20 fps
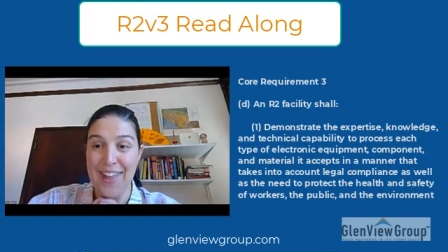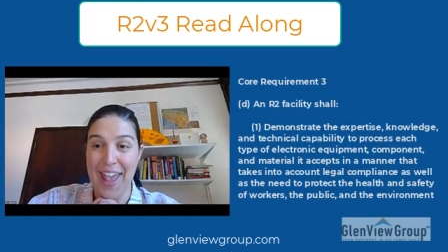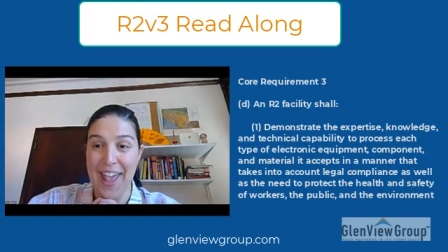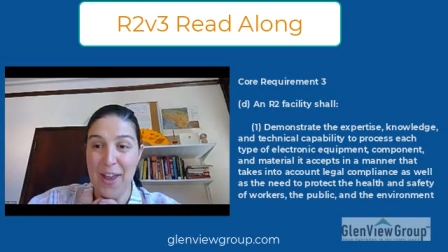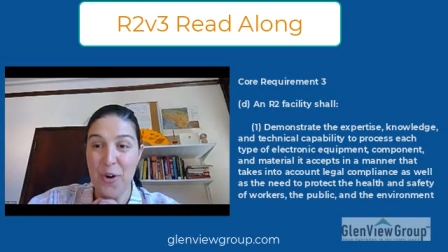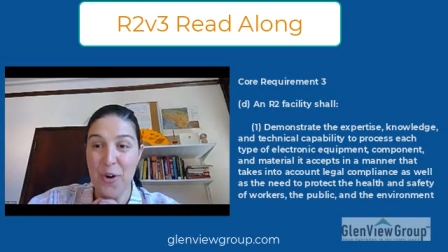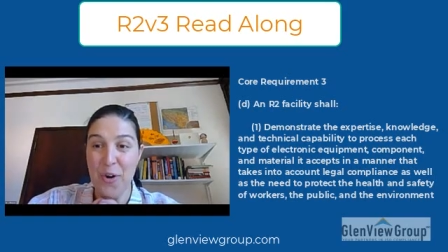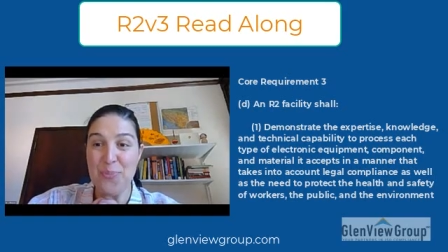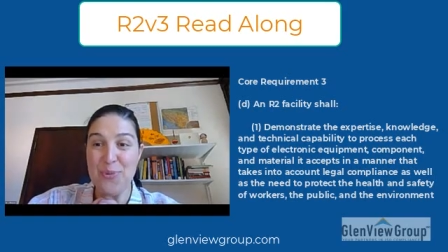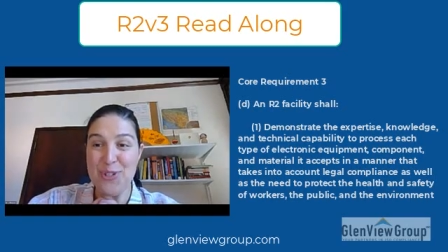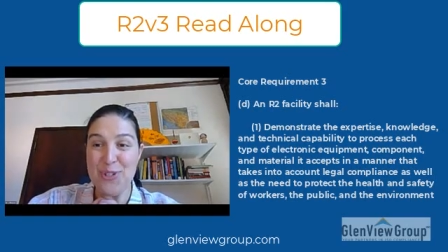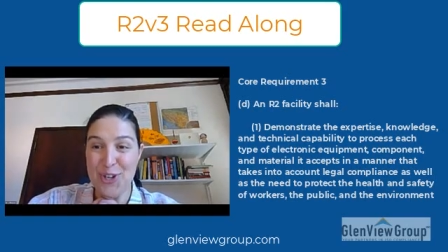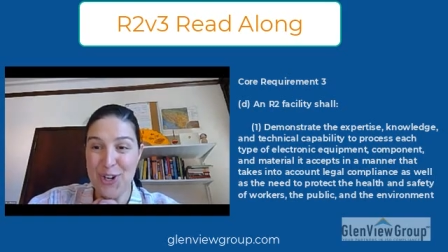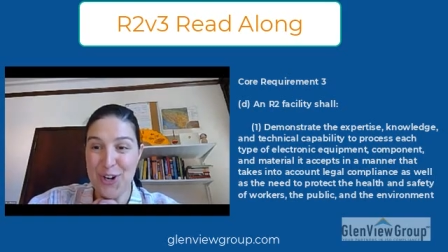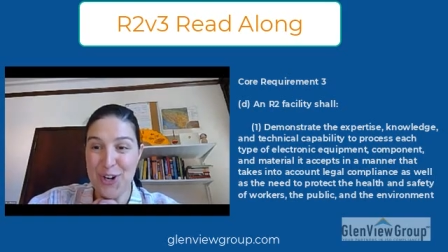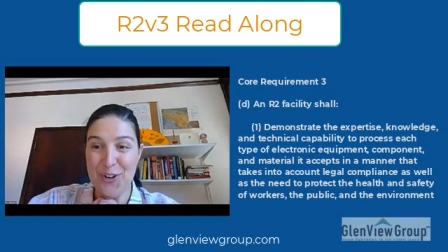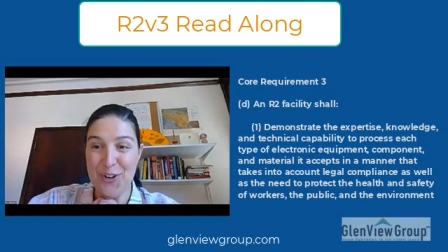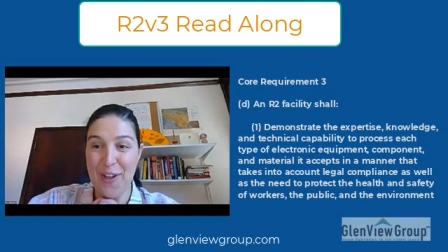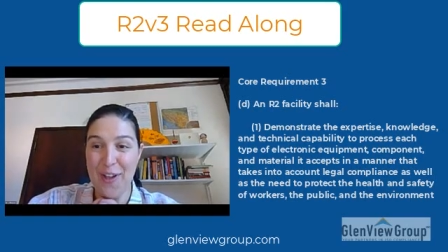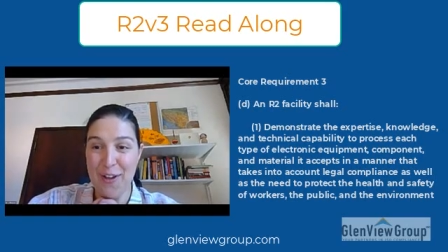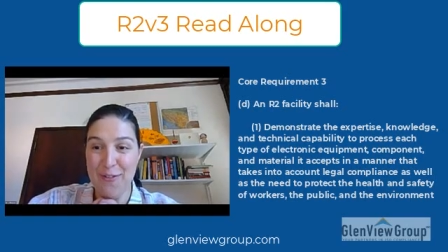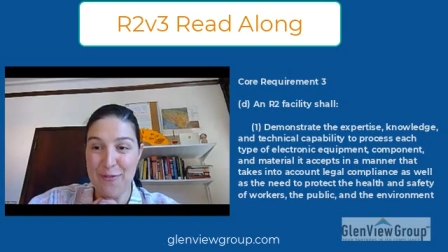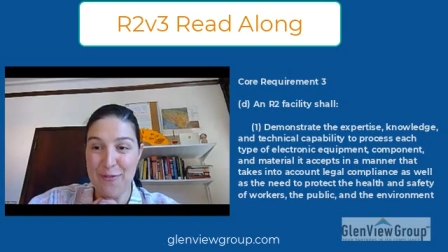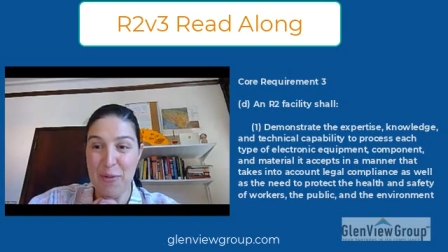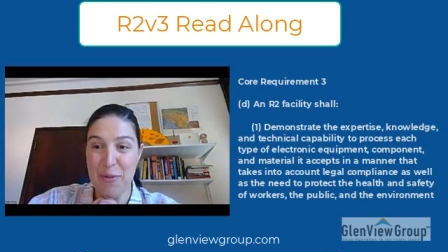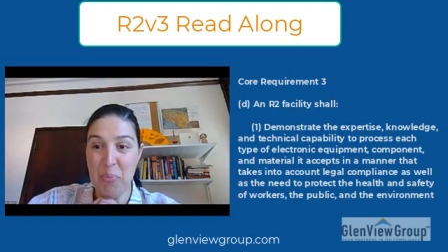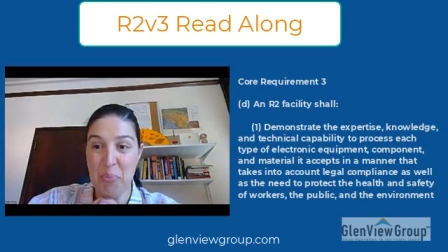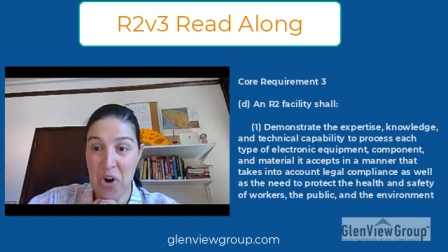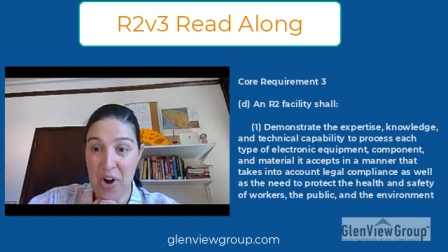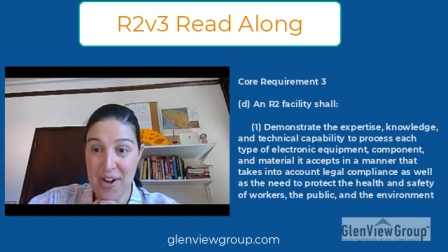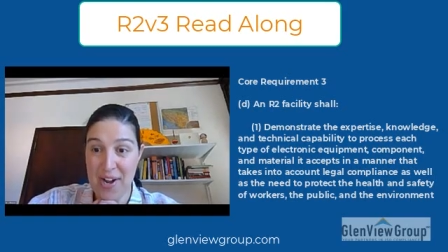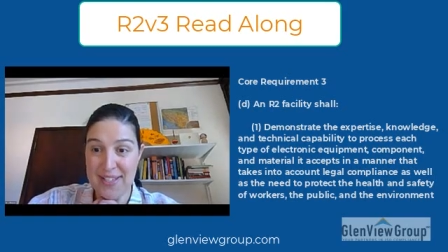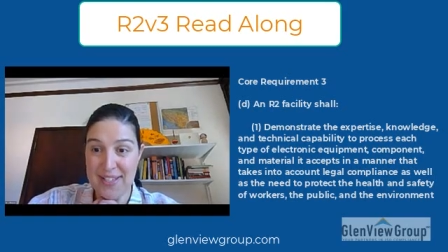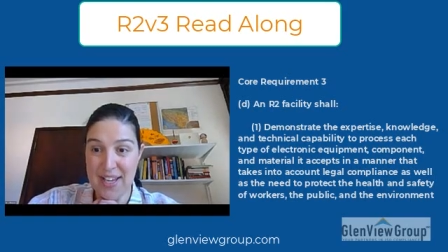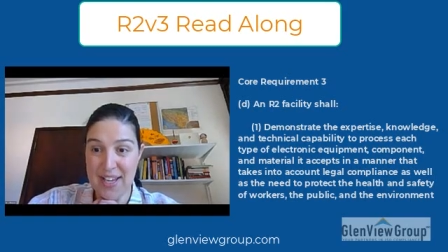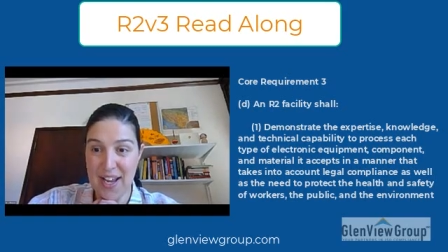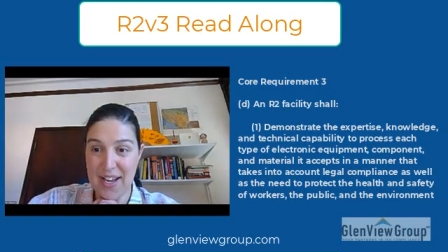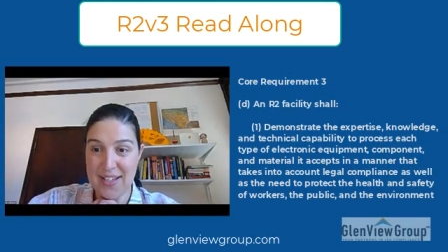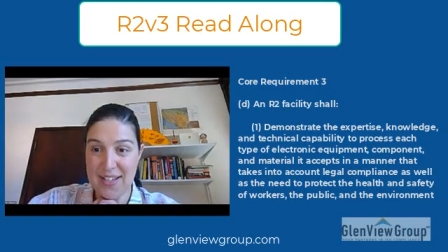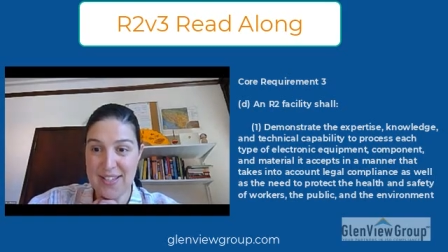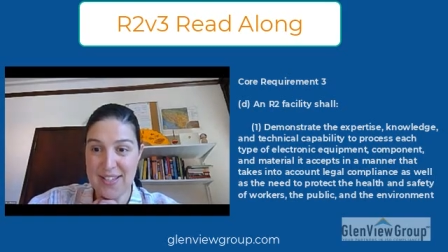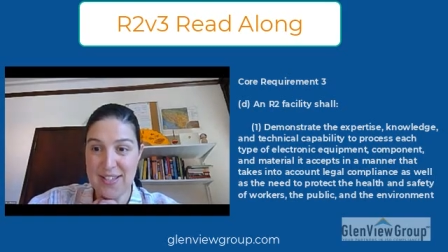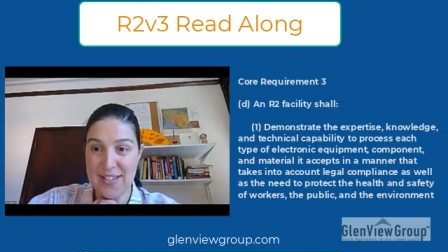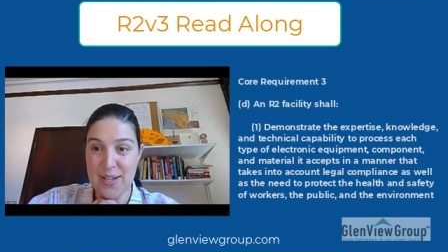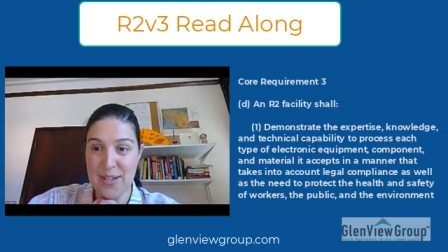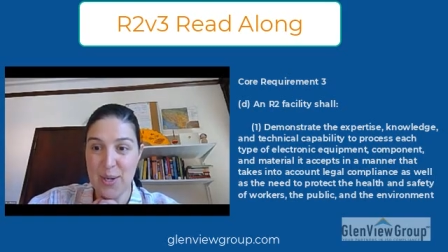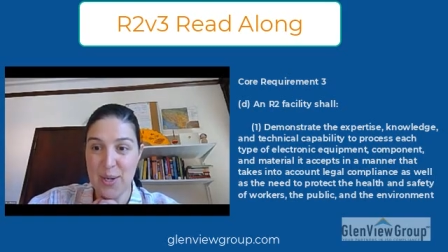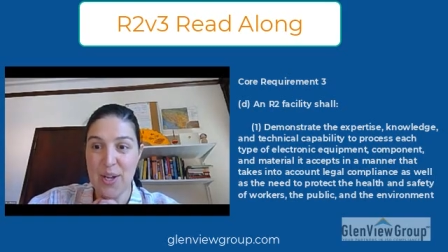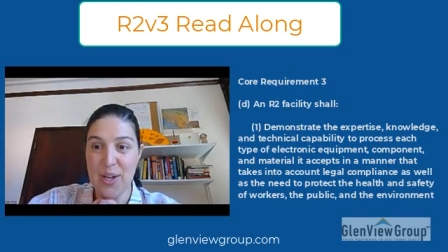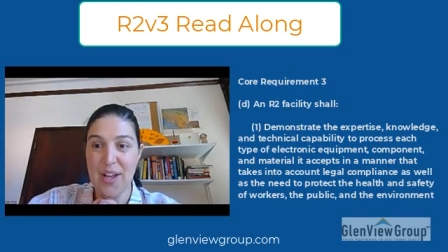and observe every process